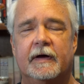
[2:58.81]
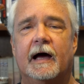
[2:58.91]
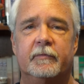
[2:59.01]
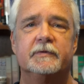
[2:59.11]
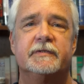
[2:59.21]

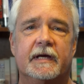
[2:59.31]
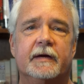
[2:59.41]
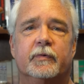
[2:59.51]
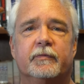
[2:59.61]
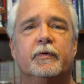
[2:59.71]
I would
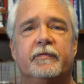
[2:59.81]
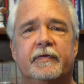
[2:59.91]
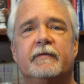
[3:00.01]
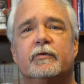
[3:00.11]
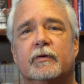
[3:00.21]
say, would
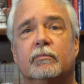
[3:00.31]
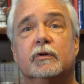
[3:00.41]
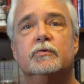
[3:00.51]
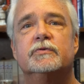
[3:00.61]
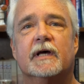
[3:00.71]
favor the
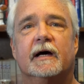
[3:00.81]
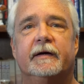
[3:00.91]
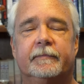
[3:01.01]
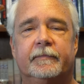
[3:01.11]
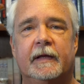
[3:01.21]
blue side.